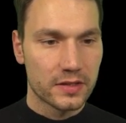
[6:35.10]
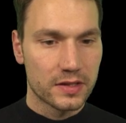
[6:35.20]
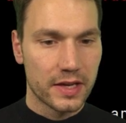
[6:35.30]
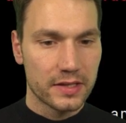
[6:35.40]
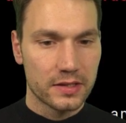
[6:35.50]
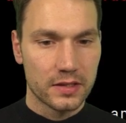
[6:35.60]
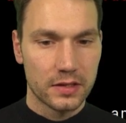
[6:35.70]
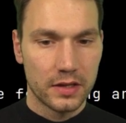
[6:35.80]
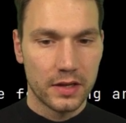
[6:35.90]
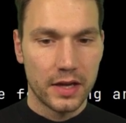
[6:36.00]
this test
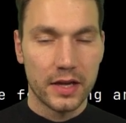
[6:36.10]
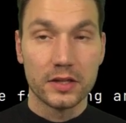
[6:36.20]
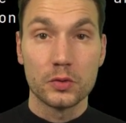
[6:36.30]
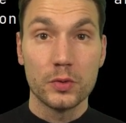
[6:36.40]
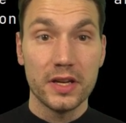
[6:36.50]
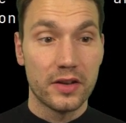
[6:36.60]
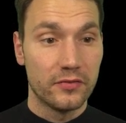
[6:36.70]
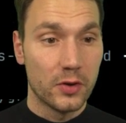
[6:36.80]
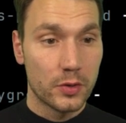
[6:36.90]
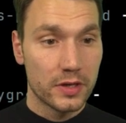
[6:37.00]
and
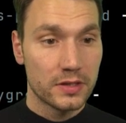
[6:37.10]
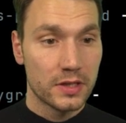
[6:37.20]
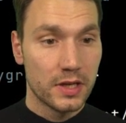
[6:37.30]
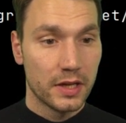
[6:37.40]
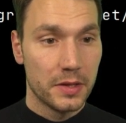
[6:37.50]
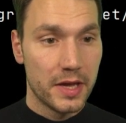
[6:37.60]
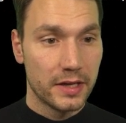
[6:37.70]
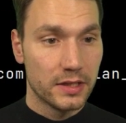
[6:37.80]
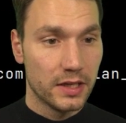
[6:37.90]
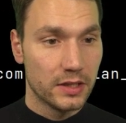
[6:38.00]
re-invoke it,
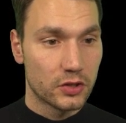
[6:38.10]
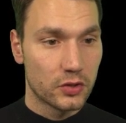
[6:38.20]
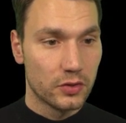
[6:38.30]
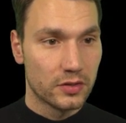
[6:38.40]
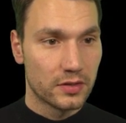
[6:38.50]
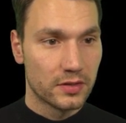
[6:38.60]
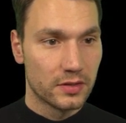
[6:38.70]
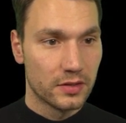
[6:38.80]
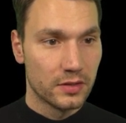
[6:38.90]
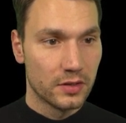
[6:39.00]
then it should
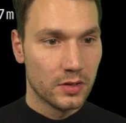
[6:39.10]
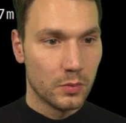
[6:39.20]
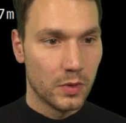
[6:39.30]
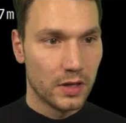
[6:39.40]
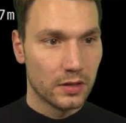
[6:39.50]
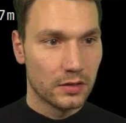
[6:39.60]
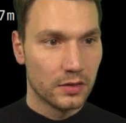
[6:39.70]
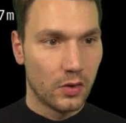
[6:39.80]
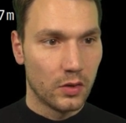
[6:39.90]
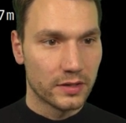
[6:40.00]
well,
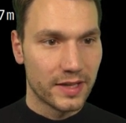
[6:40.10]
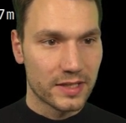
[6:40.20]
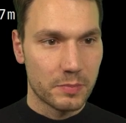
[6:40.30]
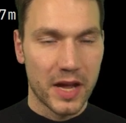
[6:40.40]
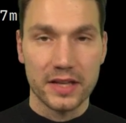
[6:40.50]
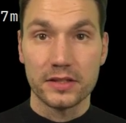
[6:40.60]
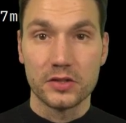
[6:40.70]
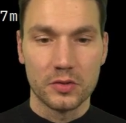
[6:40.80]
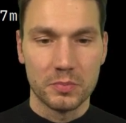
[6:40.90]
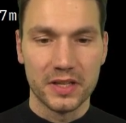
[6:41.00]
all tests passed,
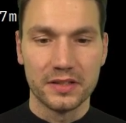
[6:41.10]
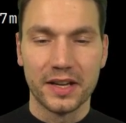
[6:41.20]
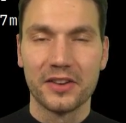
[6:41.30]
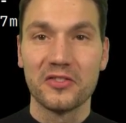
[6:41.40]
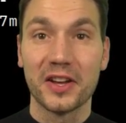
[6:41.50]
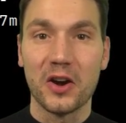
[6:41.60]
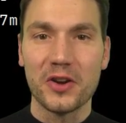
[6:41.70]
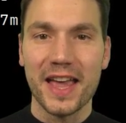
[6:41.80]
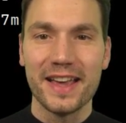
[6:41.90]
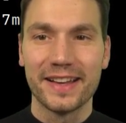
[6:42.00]
it should be kind of like
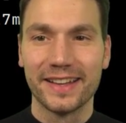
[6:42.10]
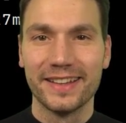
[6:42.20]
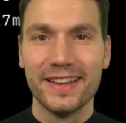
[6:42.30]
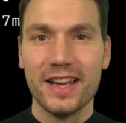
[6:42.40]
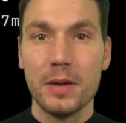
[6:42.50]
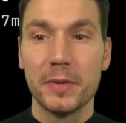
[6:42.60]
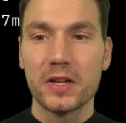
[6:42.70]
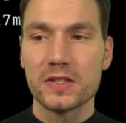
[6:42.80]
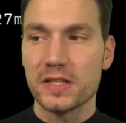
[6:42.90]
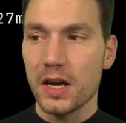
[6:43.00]
okay again.
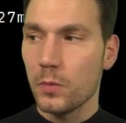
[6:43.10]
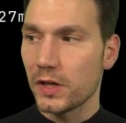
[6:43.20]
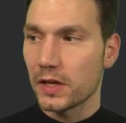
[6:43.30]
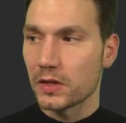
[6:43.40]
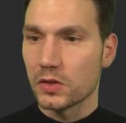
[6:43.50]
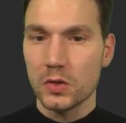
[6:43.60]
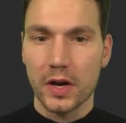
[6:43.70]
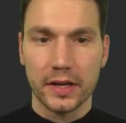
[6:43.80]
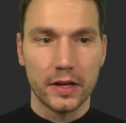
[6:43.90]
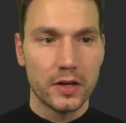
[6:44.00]
Because now I can do,
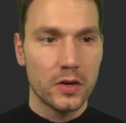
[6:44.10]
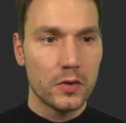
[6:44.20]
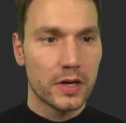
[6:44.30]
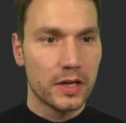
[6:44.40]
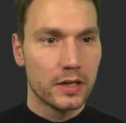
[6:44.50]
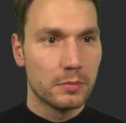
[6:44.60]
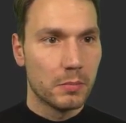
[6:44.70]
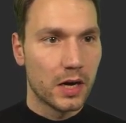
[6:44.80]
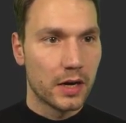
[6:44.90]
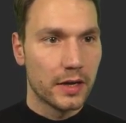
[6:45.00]
I can go in
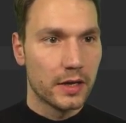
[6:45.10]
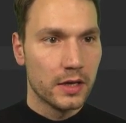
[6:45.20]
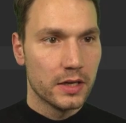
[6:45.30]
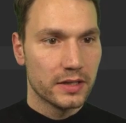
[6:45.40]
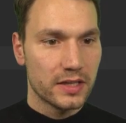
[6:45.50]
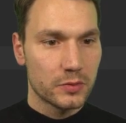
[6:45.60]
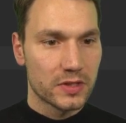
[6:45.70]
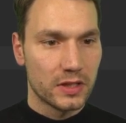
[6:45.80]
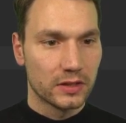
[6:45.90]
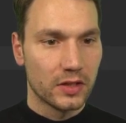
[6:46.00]
my test
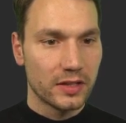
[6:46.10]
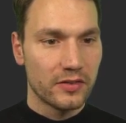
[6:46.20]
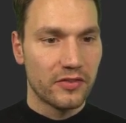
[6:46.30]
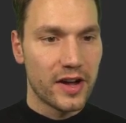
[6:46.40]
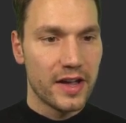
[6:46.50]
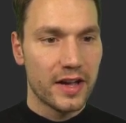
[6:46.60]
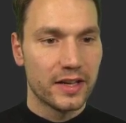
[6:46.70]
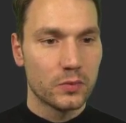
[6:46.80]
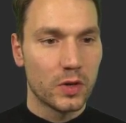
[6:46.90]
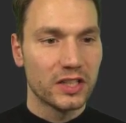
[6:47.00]
result notifier
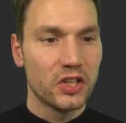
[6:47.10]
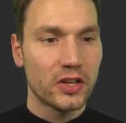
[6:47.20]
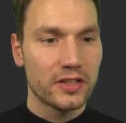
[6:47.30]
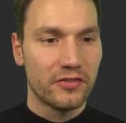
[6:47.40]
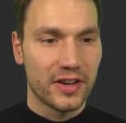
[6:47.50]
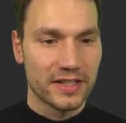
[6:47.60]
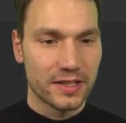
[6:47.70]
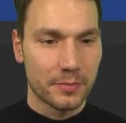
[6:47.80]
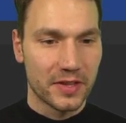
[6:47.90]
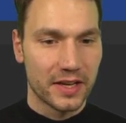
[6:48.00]
and well, notify
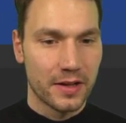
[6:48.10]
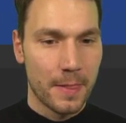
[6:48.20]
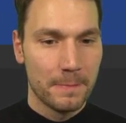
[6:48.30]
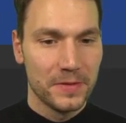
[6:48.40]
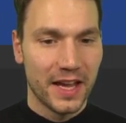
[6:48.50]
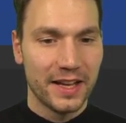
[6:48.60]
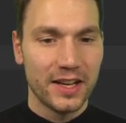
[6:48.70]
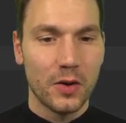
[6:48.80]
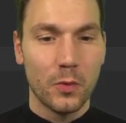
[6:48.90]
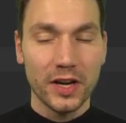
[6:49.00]
something. And
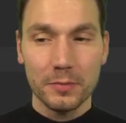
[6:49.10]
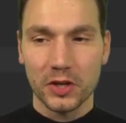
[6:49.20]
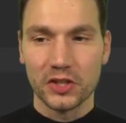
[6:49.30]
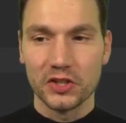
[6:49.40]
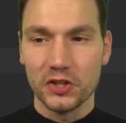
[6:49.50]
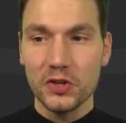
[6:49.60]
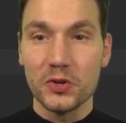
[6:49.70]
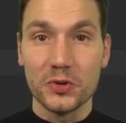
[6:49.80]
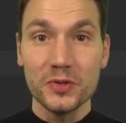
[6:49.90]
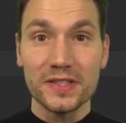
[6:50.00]
now what I'm going to
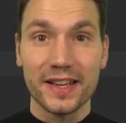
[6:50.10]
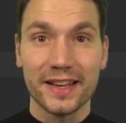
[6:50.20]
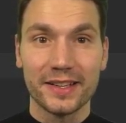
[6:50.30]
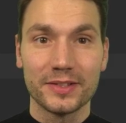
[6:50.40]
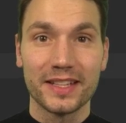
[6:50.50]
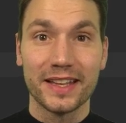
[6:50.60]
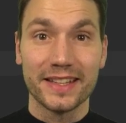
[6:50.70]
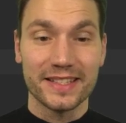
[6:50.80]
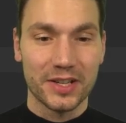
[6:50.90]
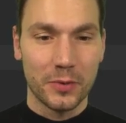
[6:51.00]
use, and,
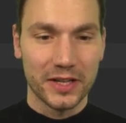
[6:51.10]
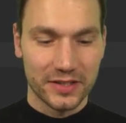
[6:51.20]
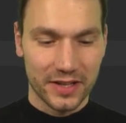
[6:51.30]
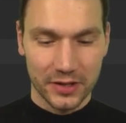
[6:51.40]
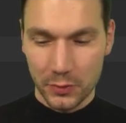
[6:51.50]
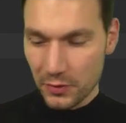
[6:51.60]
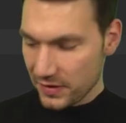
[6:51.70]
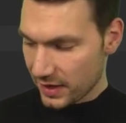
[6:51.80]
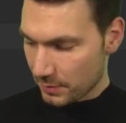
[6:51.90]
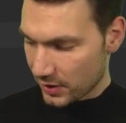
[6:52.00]
and that's a quite uh, cool
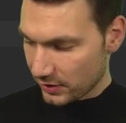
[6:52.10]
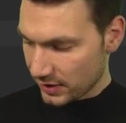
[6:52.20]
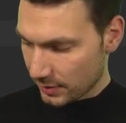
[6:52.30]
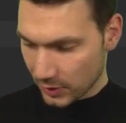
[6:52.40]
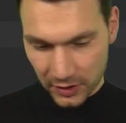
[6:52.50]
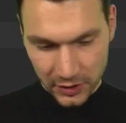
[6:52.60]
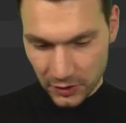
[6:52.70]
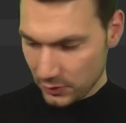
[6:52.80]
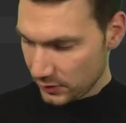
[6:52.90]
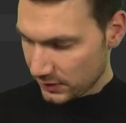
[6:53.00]
thing about it, I'm going to
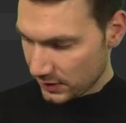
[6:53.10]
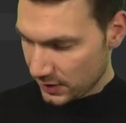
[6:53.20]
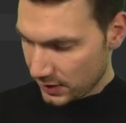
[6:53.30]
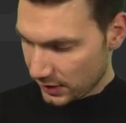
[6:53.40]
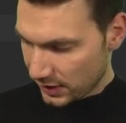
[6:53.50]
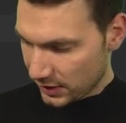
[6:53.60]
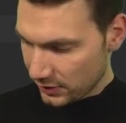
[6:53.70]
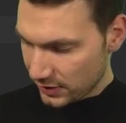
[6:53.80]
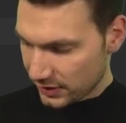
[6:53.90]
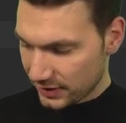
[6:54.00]
use
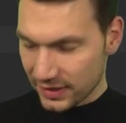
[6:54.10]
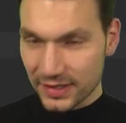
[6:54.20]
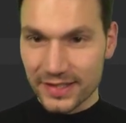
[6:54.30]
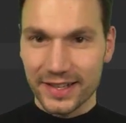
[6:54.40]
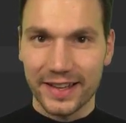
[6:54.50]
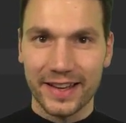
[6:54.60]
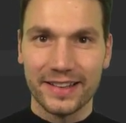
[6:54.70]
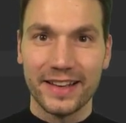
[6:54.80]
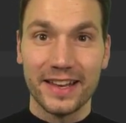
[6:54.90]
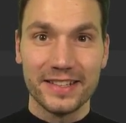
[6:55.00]
here this
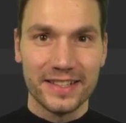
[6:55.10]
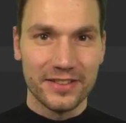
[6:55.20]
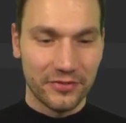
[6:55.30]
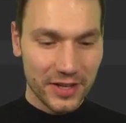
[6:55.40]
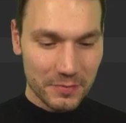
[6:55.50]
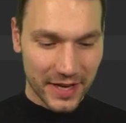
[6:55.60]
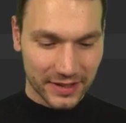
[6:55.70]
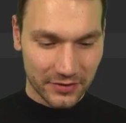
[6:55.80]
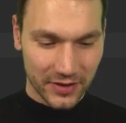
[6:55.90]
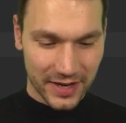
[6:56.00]
uh, LED
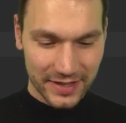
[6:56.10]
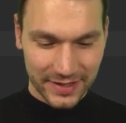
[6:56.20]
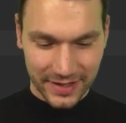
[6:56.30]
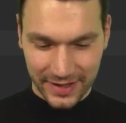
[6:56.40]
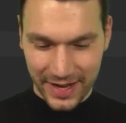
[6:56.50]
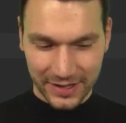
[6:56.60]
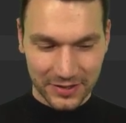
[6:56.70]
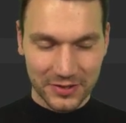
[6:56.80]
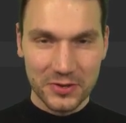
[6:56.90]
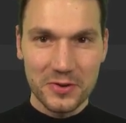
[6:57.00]
feedback device
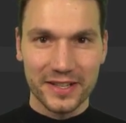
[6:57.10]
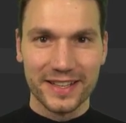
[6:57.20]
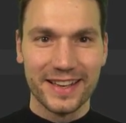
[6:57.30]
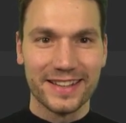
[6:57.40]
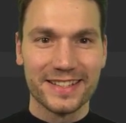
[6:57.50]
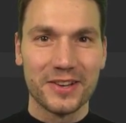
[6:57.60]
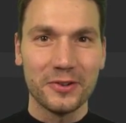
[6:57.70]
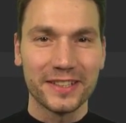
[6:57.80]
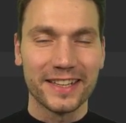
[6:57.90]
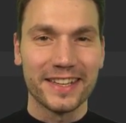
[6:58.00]
that Duke is
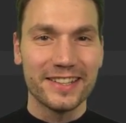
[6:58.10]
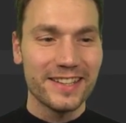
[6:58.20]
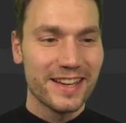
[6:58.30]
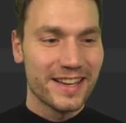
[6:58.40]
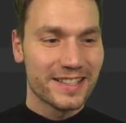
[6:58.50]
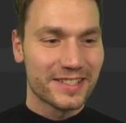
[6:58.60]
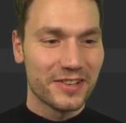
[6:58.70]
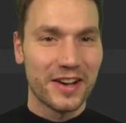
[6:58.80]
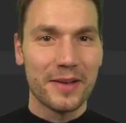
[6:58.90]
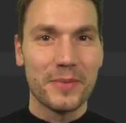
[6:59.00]
holding here.
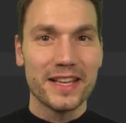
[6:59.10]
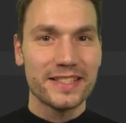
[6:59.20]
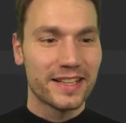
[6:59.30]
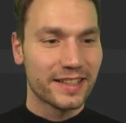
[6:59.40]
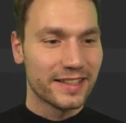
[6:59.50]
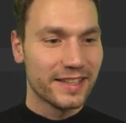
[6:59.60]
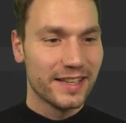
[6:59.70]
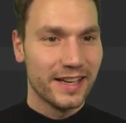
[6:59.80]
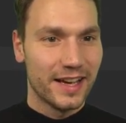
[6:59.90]
So I basically